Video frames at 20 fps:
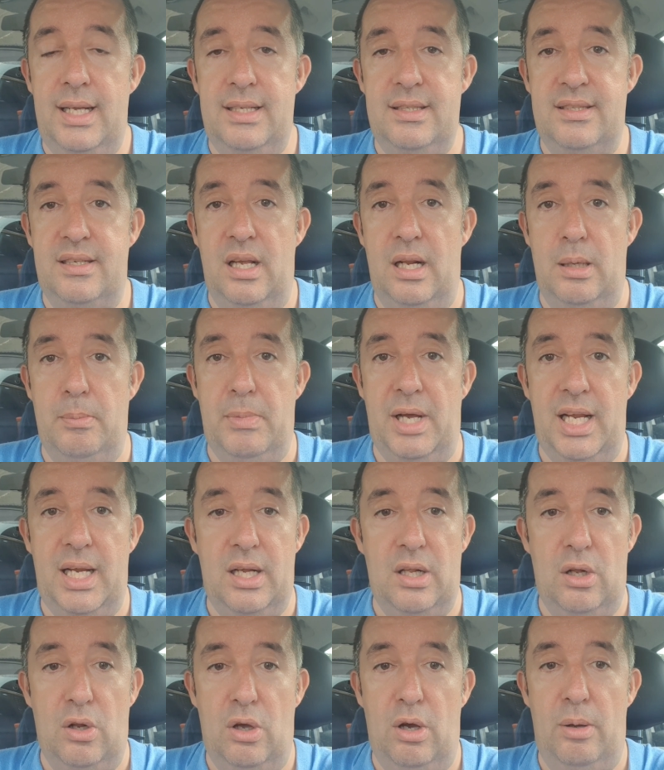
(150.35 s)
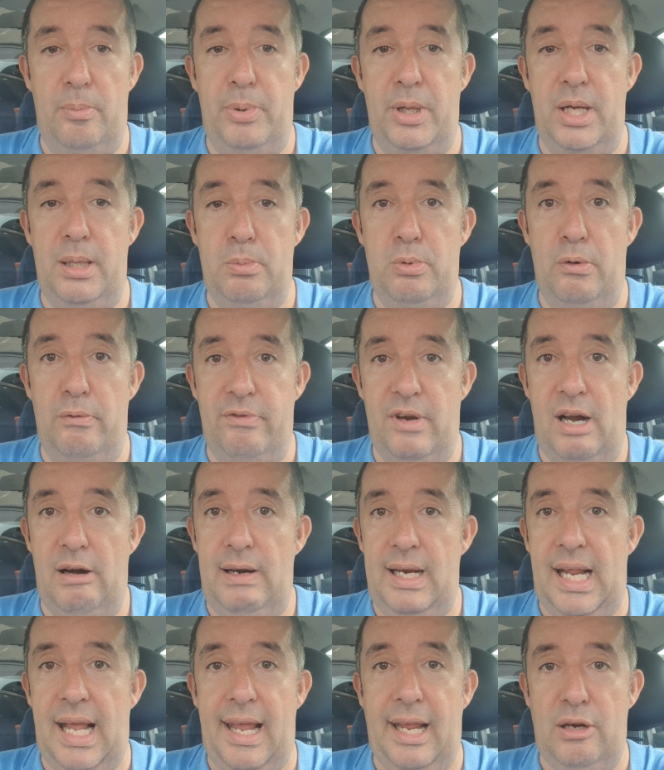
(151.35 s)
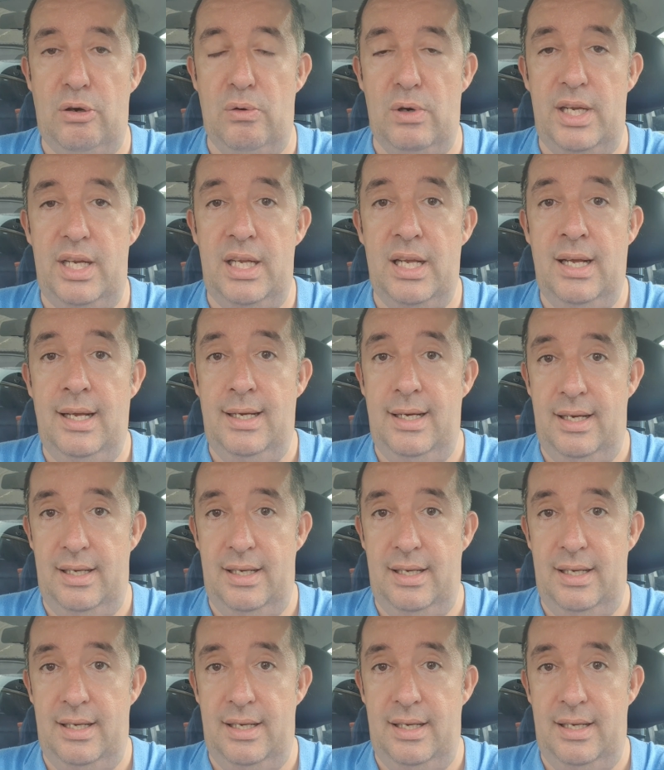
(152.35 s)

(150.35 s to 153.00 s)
It's going to make a lot of people very angry